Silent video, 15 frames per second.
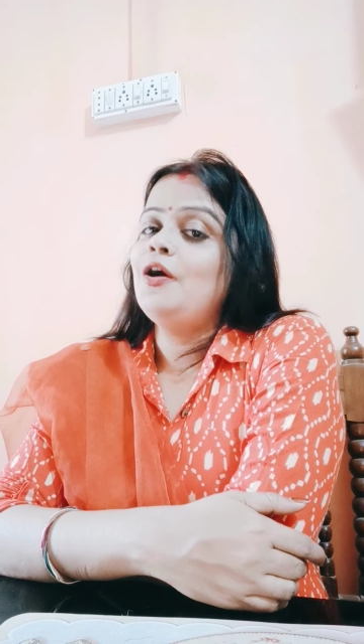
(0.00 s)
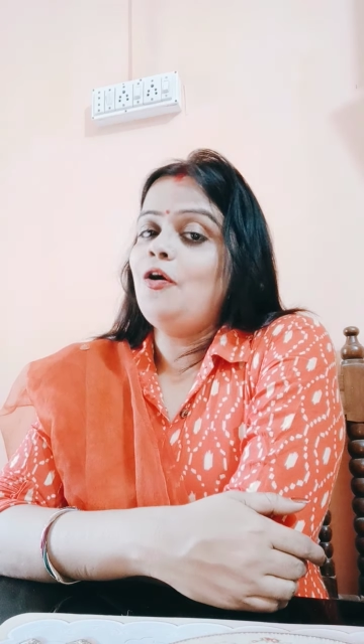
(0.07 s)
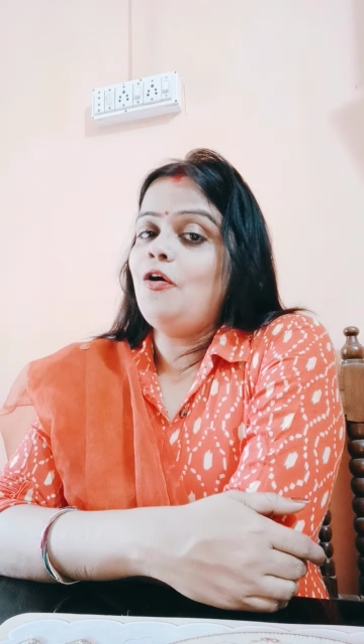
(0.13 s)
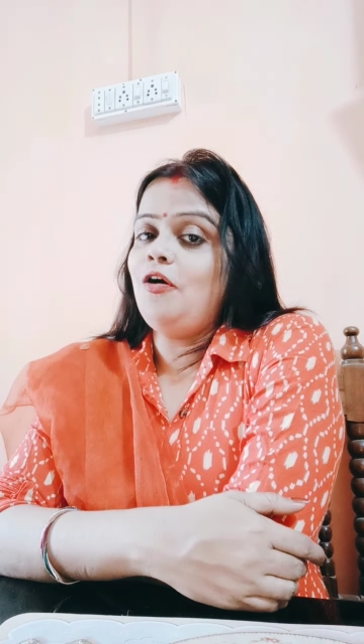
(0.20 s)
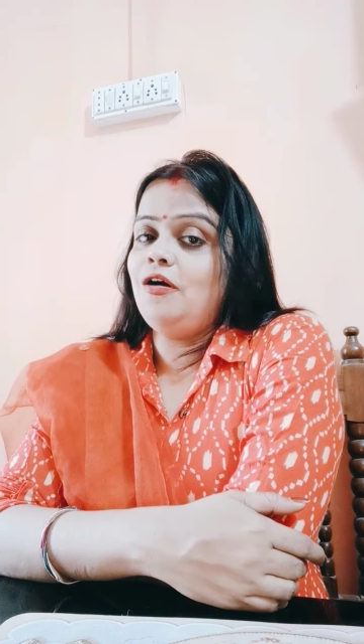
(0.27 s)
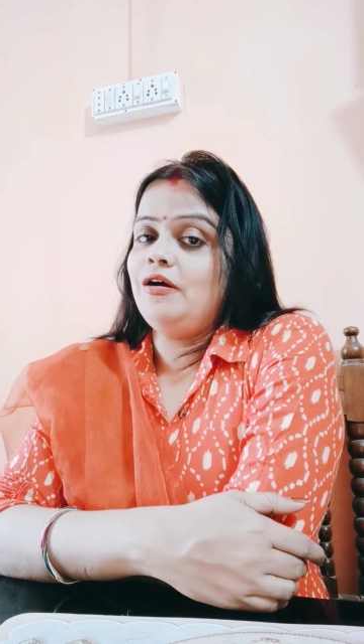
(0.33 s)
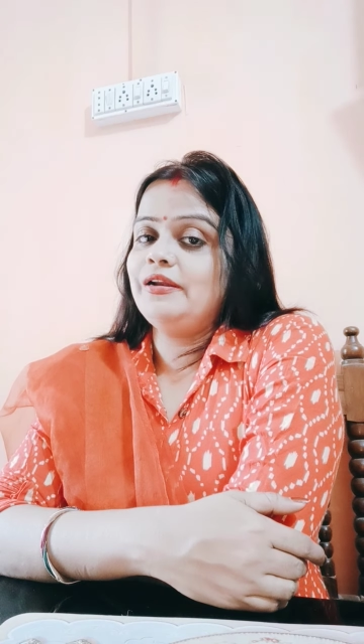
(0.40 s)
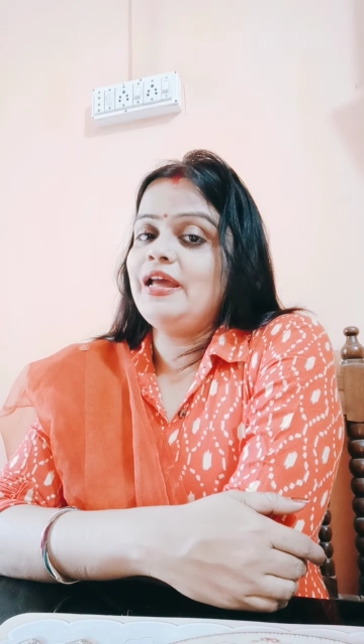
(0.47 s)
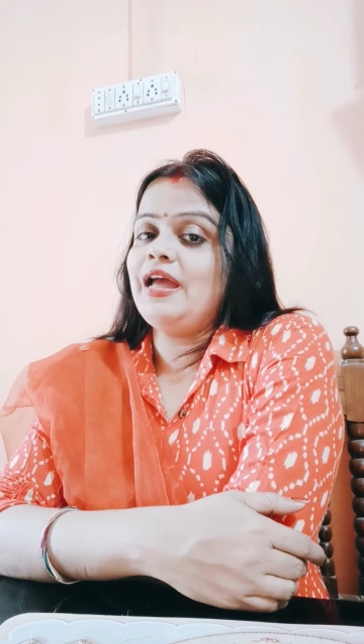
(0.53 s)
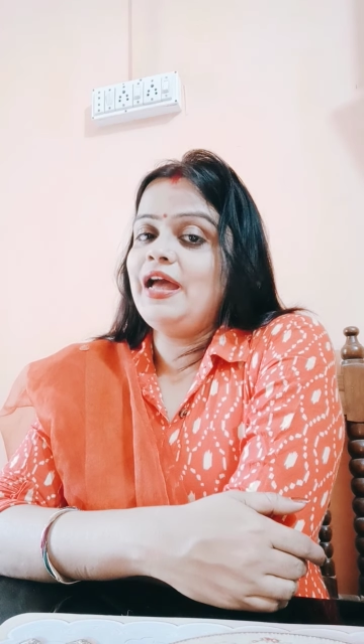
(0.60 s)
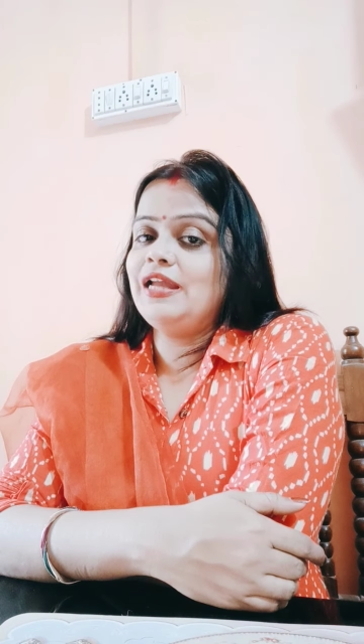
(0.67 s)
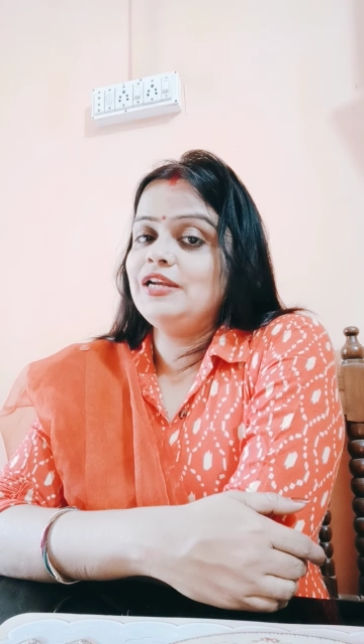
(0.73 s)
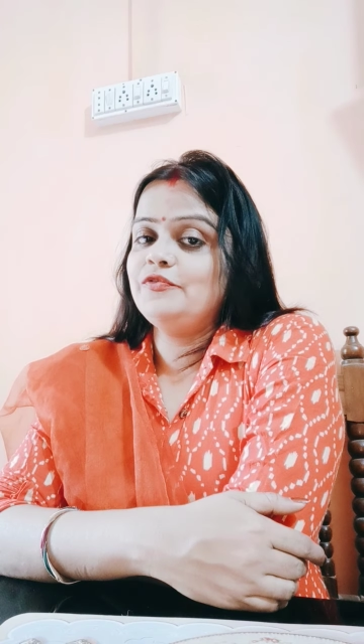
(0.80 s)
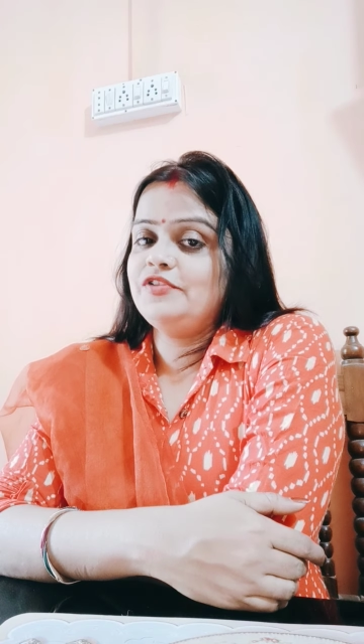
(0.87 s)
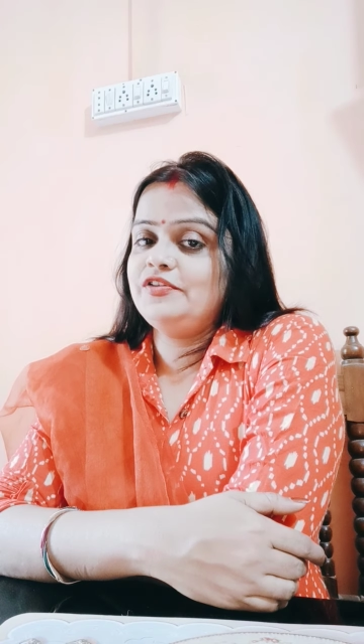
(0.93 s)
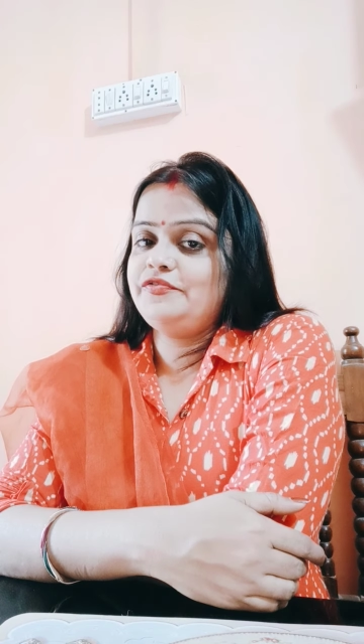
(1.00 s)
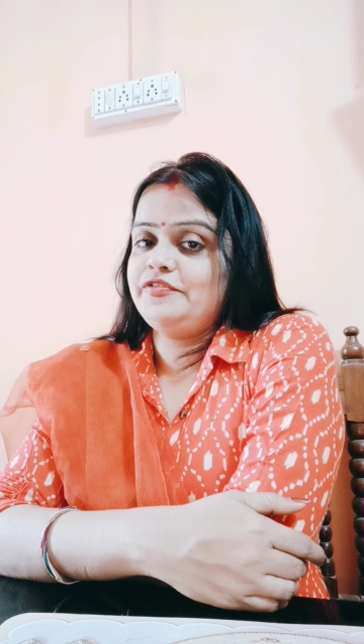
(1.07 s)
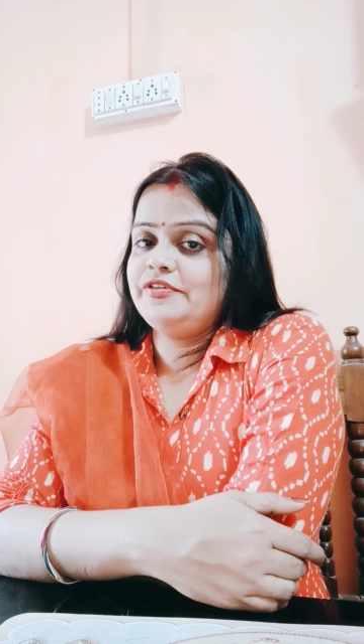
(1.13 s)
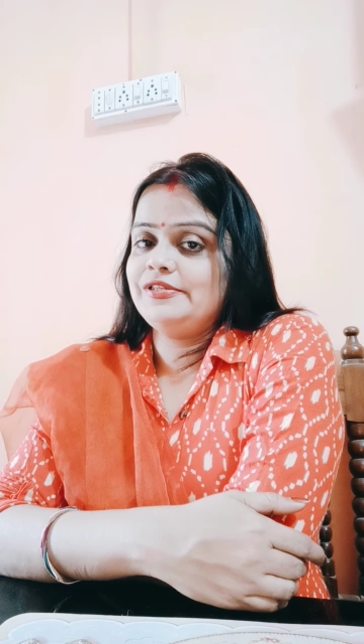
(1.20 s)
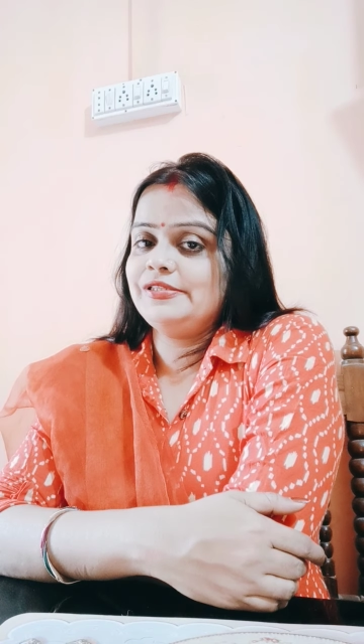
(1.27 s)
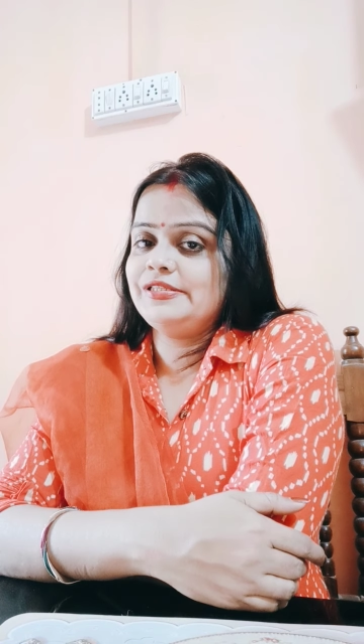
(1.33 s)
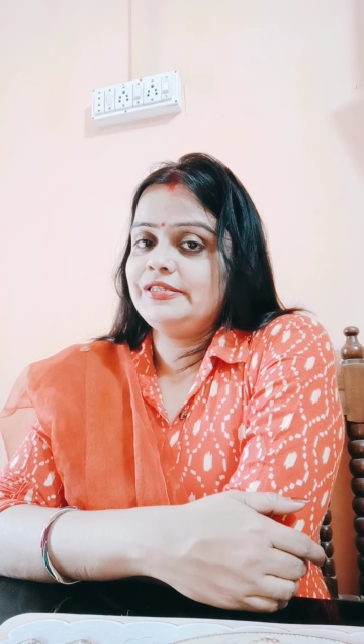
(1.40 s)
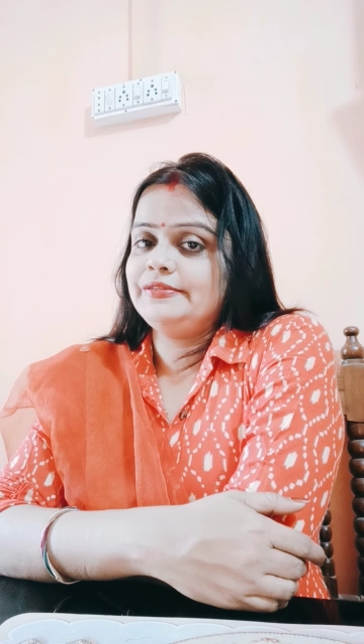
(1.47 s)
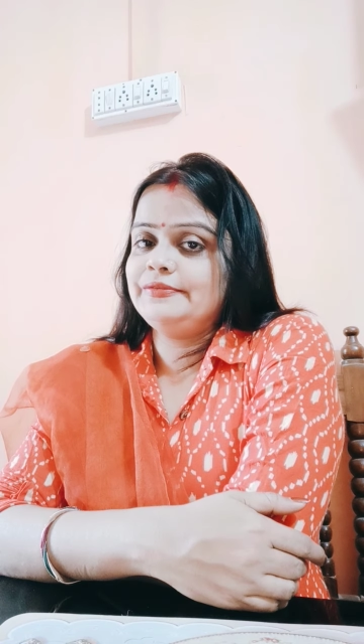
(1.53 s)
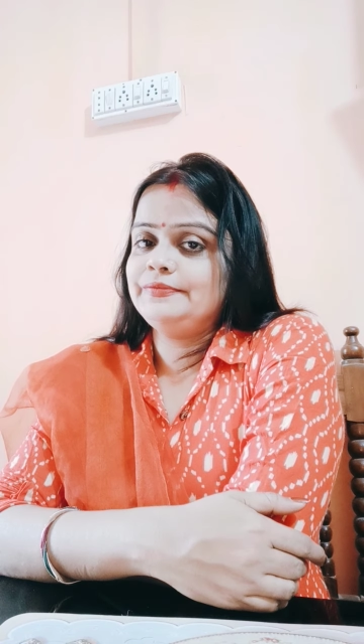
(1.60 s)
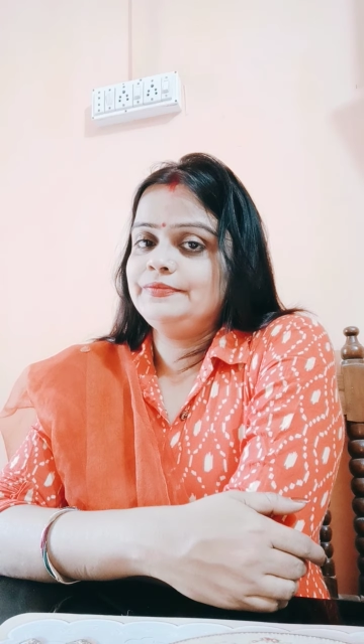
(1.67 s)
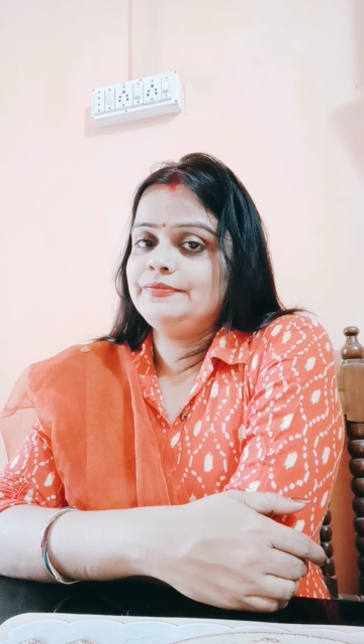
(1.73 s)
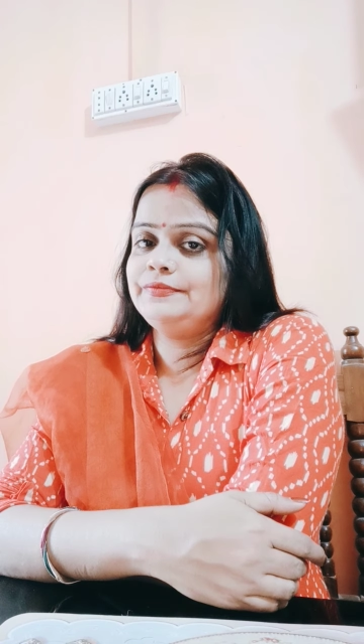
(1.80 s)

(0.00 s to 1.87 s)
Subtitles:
or annual function.